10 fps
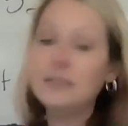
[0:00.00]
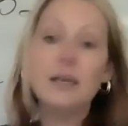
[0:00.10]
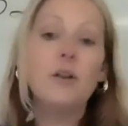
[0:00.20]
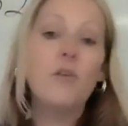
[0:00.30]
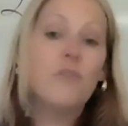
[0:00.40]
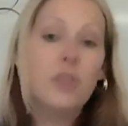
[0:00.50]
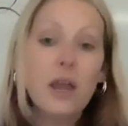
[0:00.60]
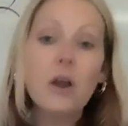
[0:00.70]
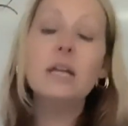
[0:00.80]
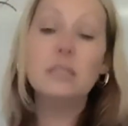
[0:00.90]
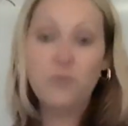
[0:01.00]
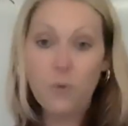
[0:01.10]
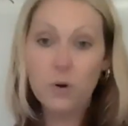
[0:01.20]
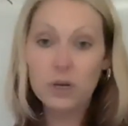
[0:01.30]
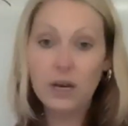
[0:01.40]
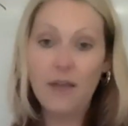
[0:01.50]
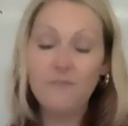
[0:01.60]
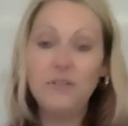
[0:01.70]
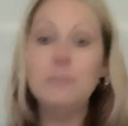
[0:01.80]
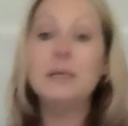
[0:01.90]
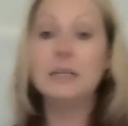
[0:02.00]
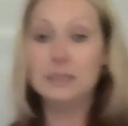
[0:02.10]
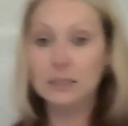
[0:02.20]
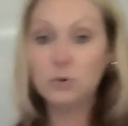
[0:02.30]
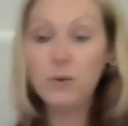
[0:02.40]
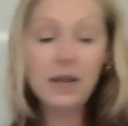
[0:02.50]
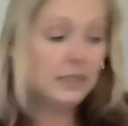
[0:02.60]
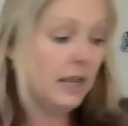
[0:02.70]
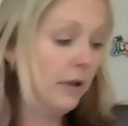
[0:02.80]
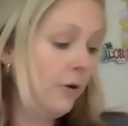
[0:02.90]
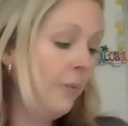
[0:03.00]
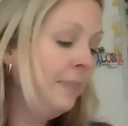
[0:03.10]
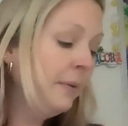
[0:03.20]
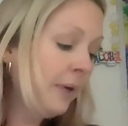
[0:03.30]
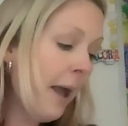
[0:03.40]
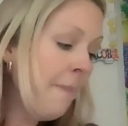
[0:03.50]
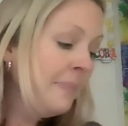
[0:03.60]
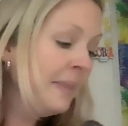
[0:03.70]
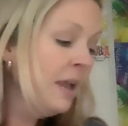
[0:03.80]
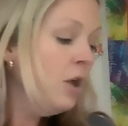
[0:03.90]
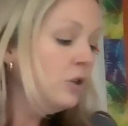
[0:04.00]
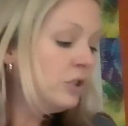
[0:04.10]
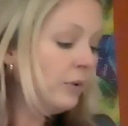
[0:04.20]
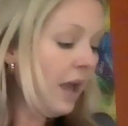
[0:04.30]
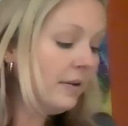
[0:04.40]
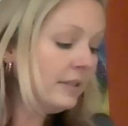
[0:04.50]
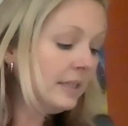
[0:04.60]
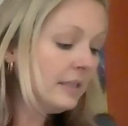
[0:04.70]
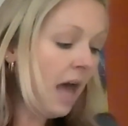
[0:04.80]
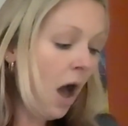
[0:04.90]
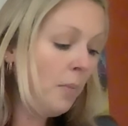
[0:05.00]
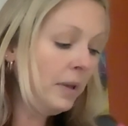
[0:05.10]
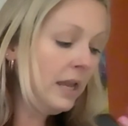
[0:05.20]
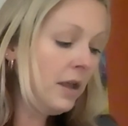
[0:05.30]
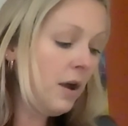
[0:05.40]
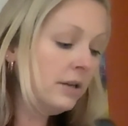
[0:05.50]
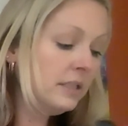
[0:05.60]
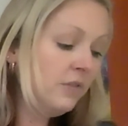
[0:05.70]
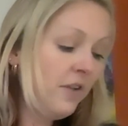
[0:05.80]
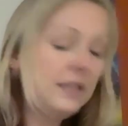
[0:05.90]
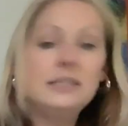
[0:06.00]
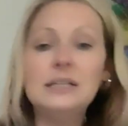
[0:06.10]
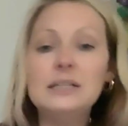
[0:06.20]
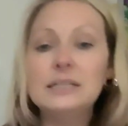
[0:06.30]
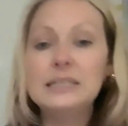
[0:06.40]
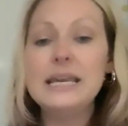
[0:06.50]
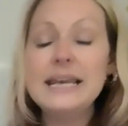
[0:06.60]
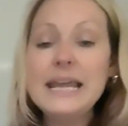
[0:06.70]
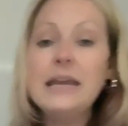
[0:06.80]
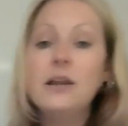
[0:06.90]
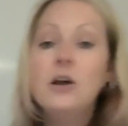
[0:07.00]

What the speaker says: side over there is 49 feet because it's a rectangle, okay? So now it says, how many yards of fencing does he need?